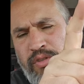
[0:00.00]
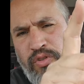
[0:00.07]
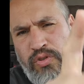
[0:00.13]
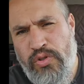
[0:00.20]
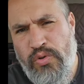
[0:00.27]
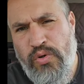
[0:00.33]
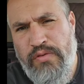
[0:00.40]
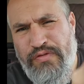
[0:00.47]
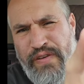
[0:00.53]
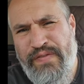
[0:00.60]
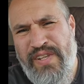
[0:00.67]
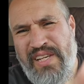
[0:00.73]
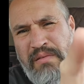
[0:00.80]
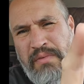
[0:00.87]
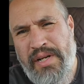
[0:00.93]
Do
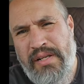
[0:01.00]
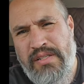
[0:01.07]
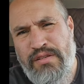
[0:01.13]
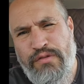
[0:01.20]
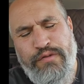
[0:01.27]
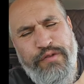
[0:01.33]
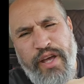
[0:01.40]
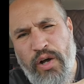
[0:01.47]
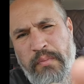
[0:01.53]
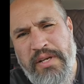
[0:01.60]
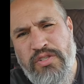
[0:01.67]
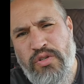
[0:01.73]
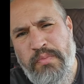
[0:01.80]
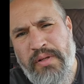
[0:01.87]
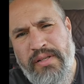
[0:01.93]
15 minutes. Fail
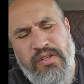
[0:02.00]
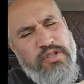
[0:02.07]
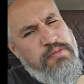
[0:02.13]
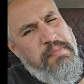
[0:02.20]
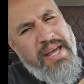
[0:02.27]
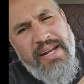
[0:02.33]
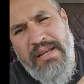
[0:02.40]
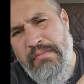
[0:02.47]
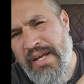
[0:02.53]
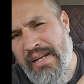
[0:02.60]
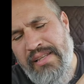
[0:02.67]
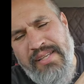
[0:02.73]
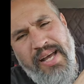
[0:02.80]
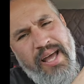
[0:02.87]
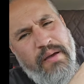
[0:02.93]
miserably. There was many, many
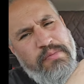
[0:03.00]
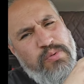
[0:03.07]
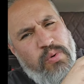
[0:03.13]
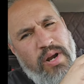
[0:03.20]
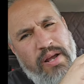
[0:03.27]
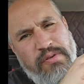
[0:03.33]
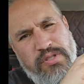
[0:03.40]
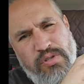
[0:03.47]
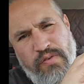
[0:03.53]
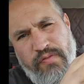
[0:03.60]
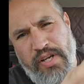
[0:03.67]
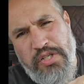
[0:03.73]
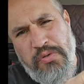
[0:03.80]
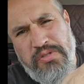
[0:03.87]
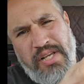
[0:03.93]
times where I was doing
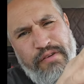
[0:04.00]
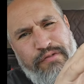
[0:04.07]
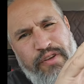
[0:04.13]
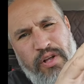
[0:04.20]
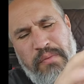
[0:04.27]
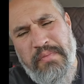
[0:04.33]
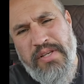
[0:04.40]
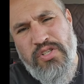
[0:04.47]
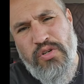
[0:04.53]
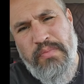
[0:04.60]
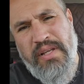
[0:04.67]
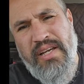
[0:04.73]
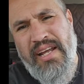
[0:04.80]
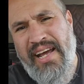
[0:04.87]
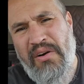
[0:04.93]
visuals, I failed
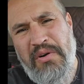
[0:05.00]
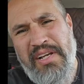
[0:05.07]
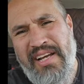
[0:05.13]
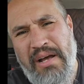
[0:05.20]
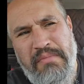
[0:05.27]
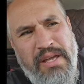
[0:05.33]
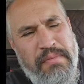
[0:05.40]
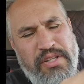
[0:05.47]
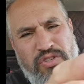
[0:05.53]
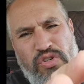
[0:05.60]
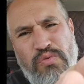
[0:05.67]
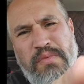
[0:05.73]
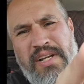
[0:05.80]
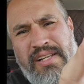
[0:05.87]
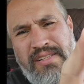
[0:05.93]
miserably, and I only got maybe 2
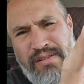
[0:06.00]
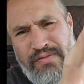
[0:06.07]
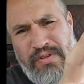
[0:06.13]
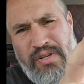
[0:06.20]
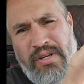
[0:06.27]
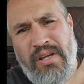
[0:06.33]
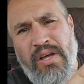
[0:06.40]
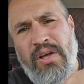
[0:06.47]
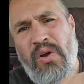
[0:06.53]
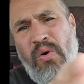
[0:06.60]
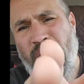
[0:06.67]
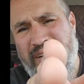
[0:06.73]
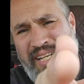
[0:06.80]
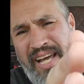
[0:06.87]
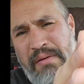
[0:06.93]
minutes of good,
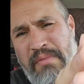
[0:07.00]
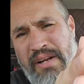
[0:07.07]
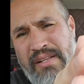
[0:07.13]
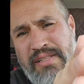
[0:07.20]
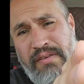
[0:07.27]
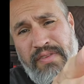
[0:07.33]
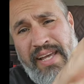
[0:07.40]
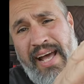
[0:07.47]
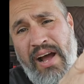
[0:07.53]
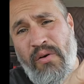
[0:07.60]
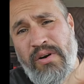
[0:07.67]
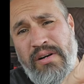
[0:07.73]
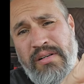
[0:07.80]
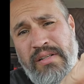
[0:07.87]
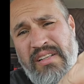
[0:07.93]
or 10 minutes of the
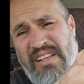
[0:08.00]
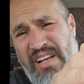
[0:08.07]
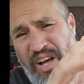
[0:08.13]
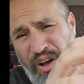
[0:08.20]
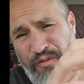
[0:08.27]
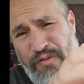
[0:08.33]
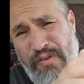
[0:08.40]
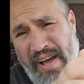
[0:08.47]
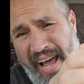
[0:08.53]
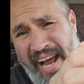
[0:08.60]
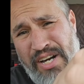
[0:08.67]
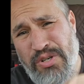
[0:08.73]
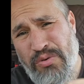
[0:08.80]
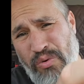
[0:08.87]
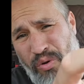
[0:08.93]
hour of
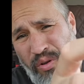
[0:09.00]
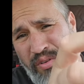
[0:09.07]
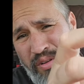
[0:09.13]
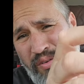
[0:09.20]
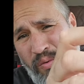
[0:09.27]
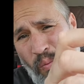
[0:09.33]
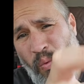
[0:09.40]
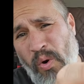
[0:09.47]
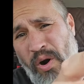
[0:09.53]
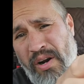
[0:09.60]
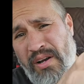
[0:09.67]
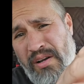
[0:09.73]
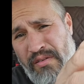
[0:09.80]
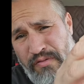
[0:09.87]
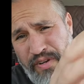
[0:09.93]
actual
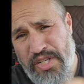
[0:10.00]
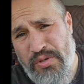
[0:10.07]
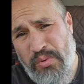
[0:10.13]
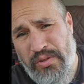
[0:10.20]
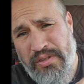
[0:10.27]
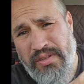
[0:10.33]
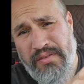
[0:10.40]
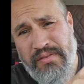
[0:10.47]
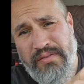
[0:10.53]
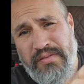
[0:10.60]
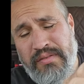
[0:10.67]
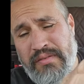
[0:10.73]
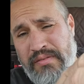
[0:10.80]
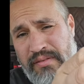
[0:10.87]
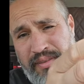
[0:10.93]
work of visuals.
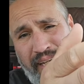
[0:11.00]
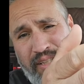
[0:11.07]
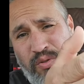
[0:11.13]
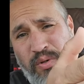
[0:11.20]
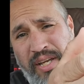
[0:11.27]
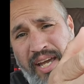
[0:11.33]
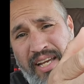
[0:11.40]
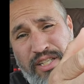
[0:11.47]
That's okay.